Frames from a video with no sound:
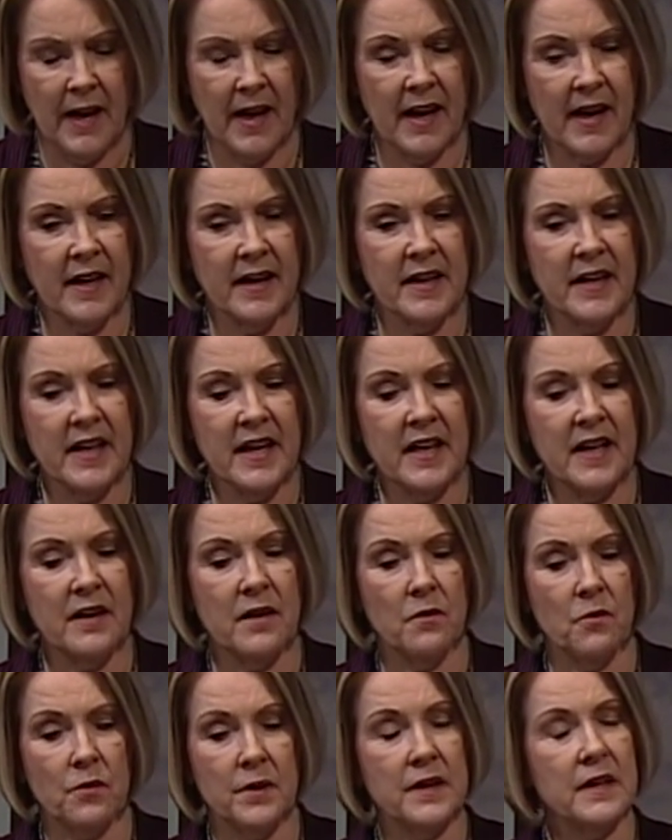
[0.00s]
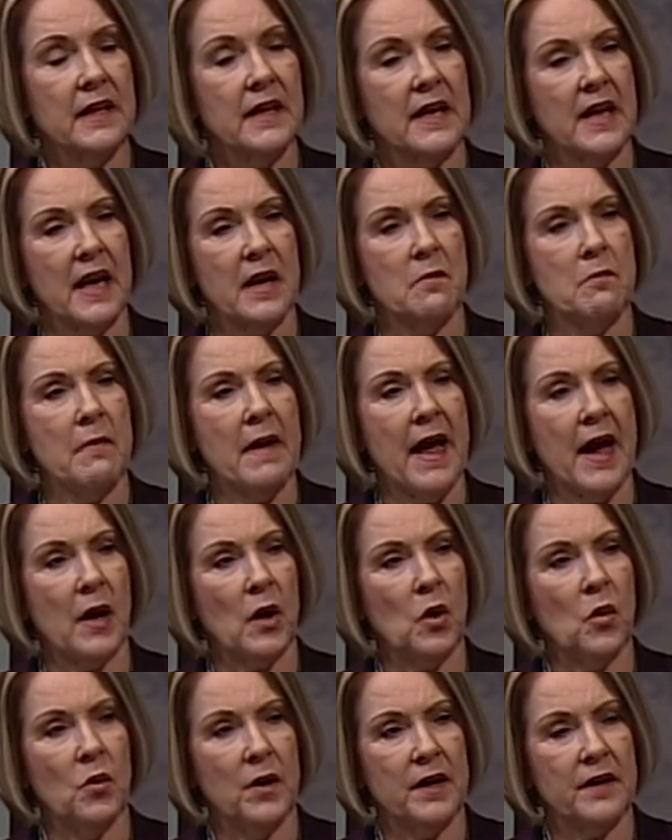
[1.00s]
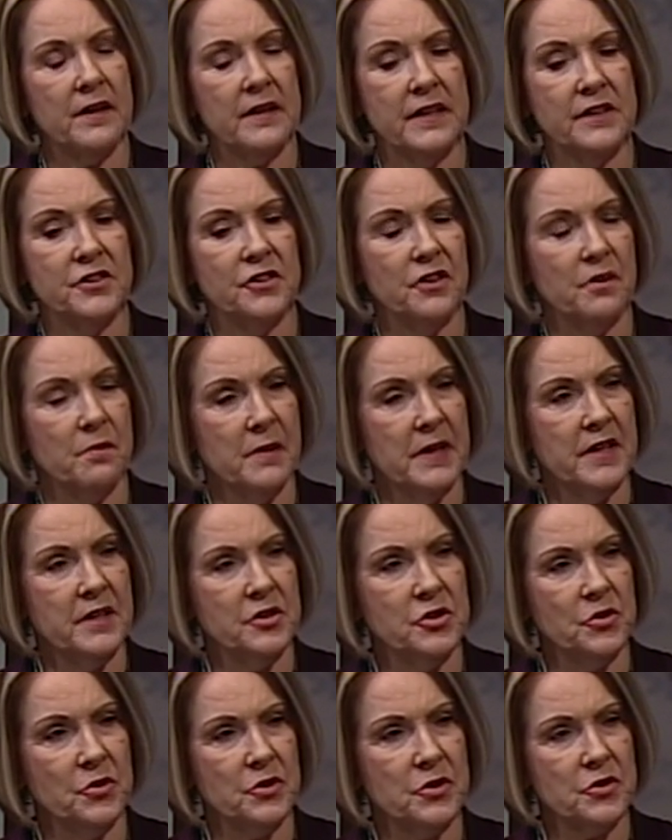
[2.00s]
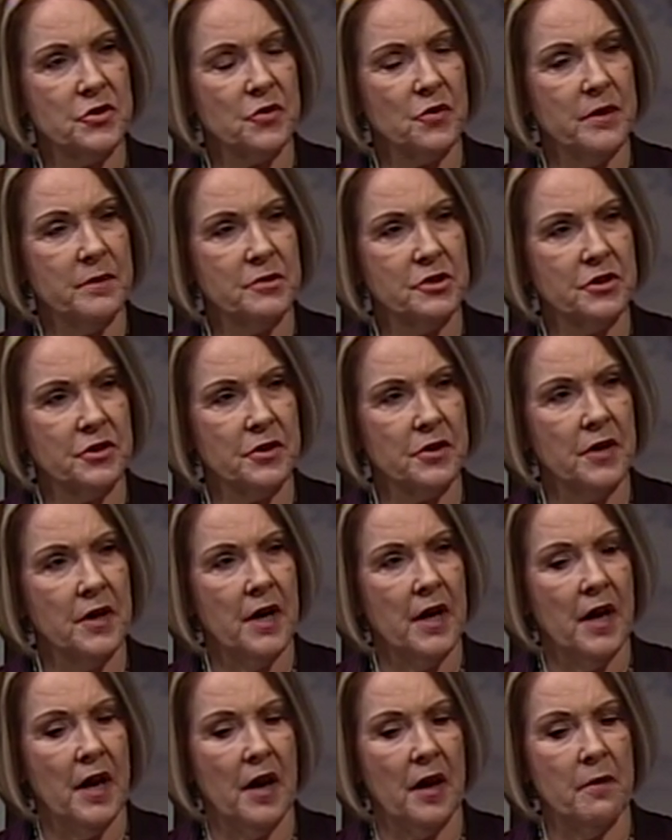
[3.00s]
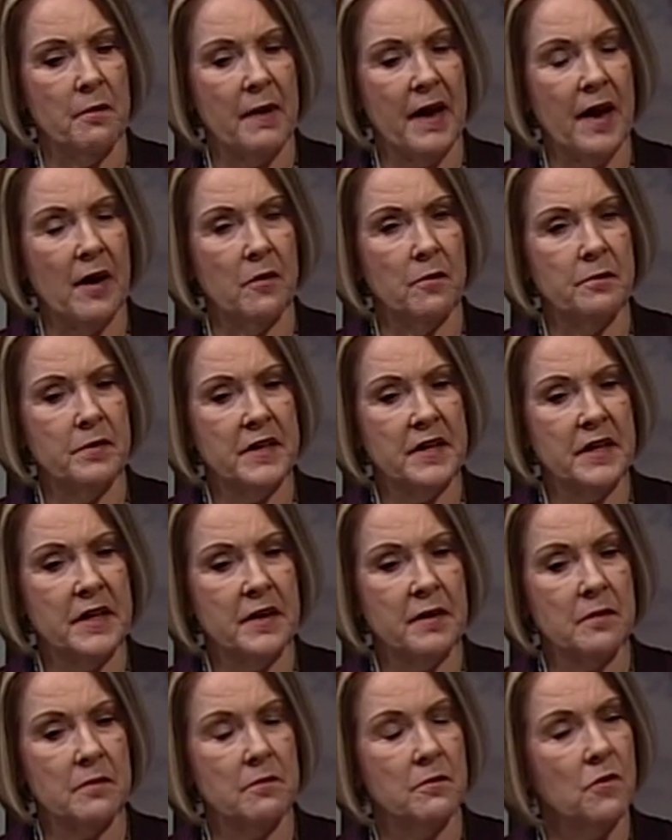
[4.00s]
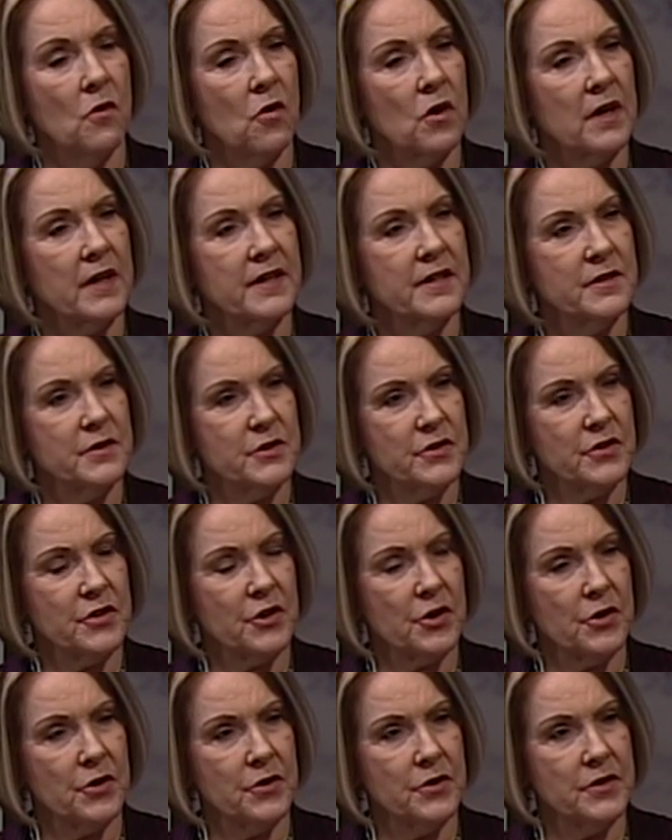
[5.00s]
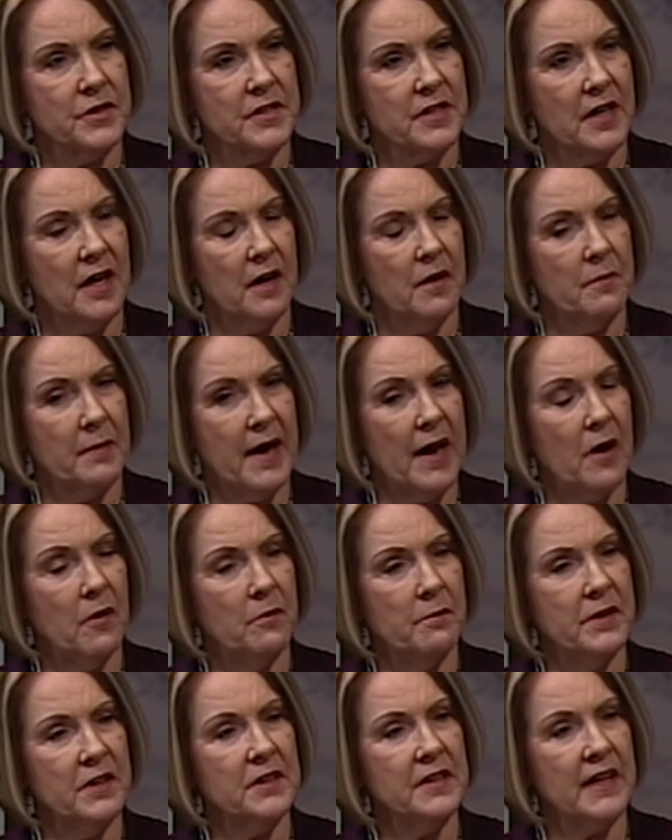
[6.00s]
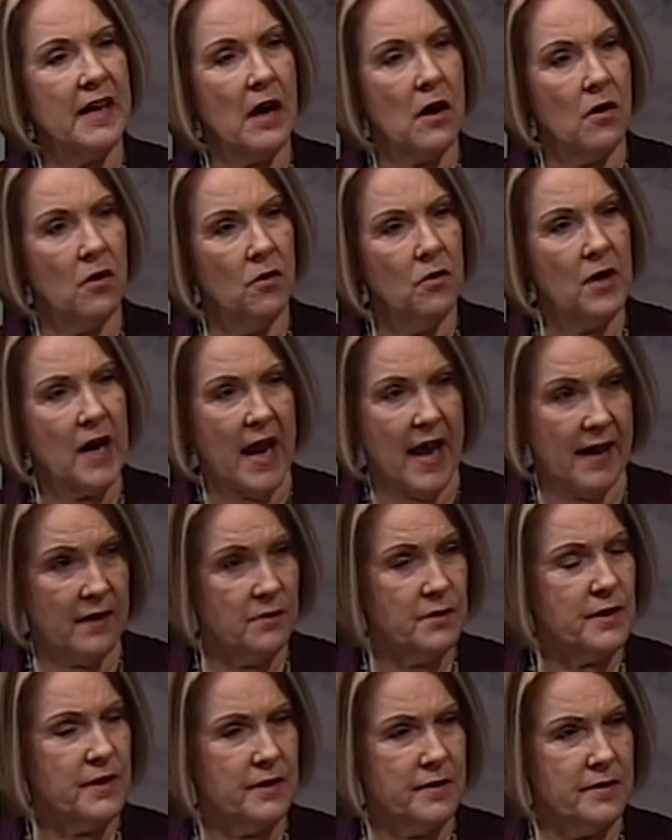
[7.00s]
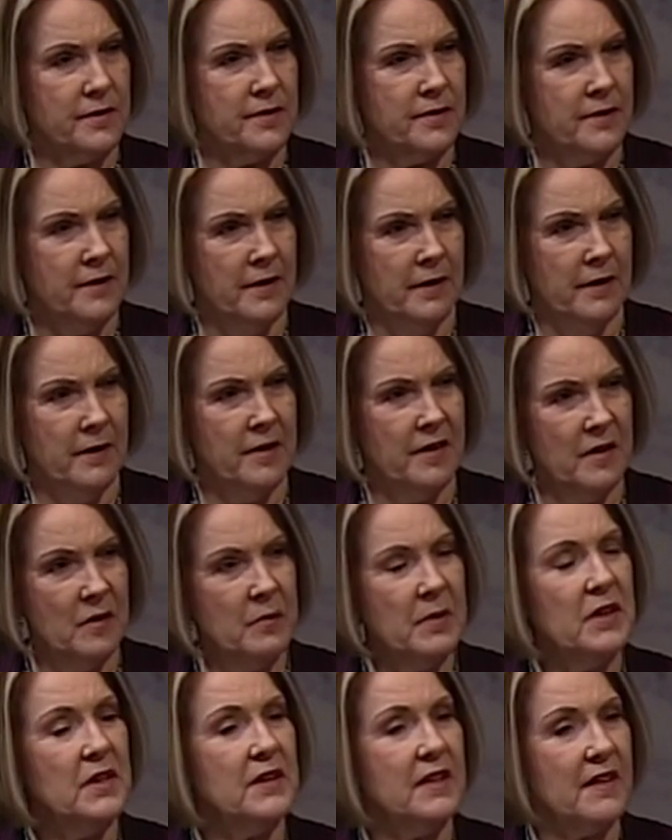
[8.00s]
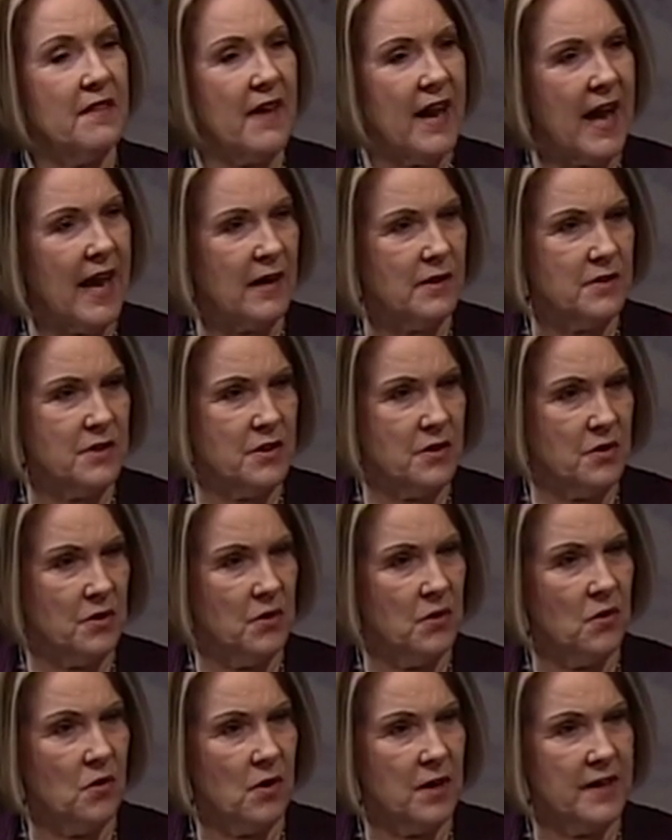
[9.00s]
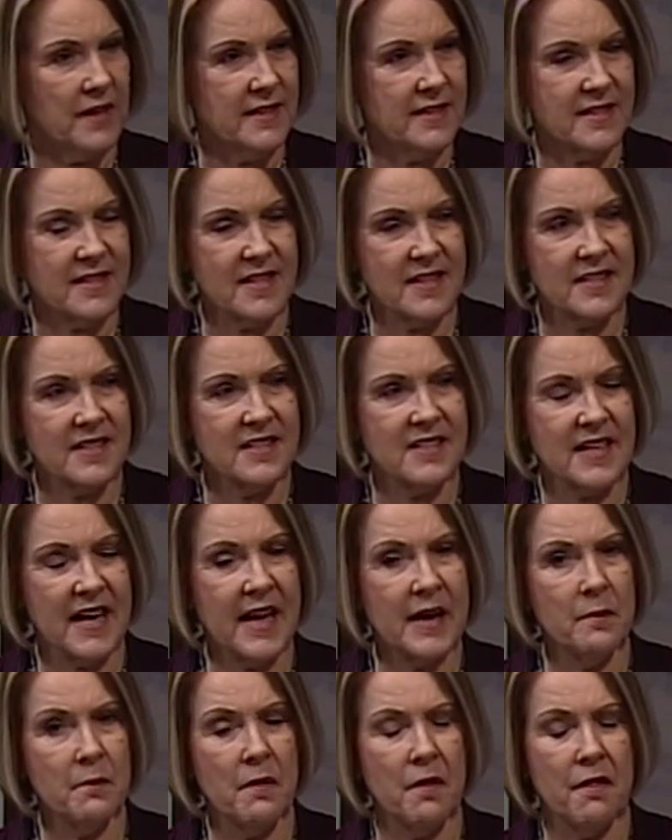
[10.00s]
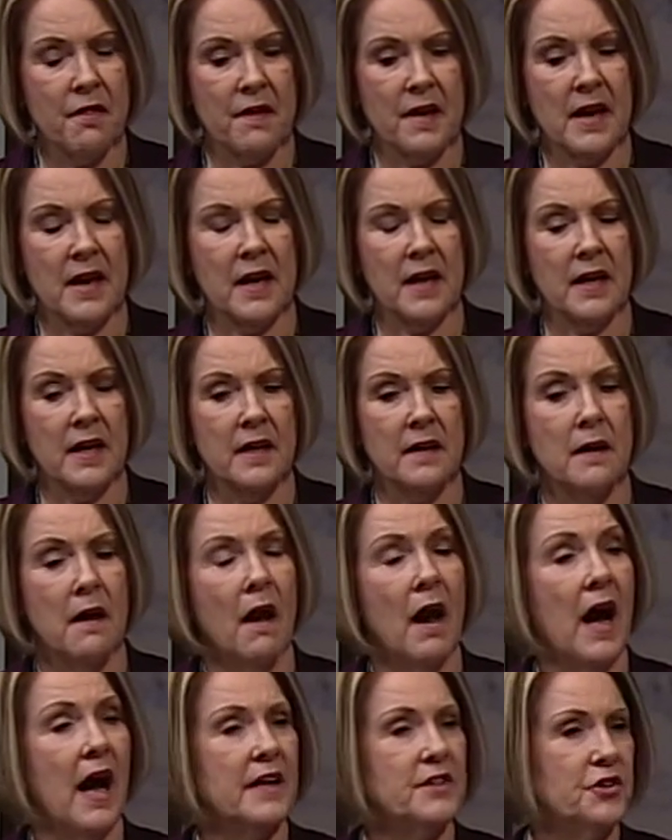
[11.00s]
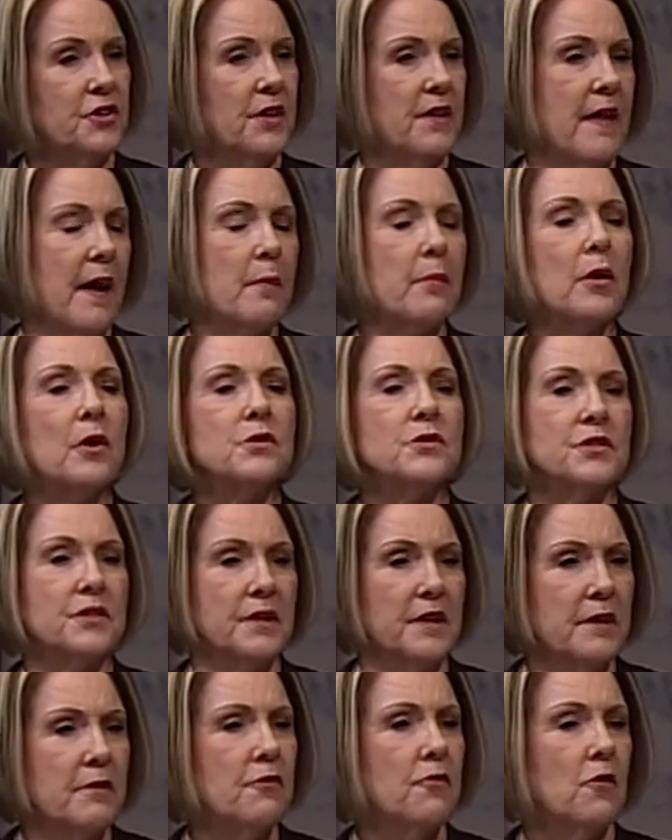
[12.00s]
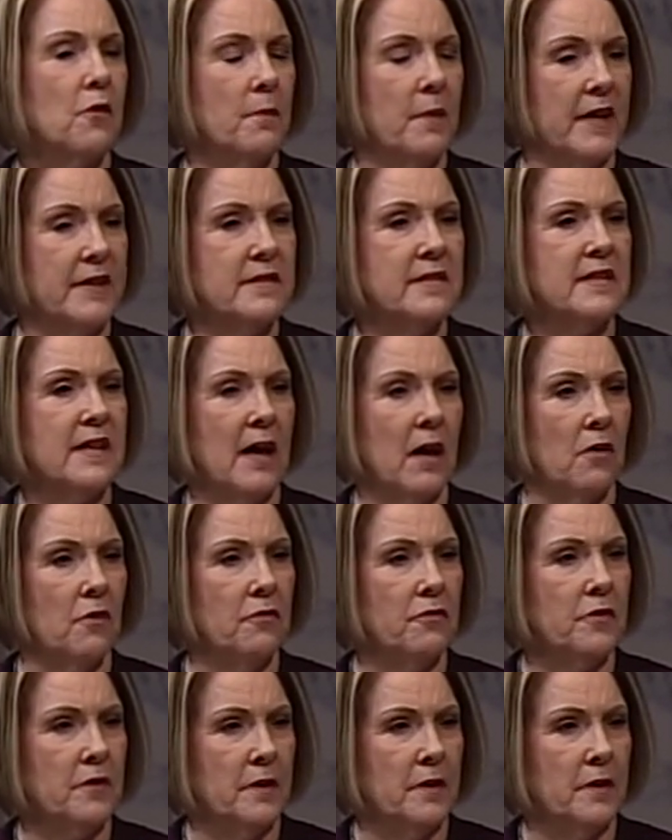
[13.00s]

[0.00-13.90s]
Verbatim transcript: And He really came back quickly, took me into a scripture about being more concerned about building our own houses than building the house of the Lord. And it's Absolutely. the same thing. And I took that personally for myself.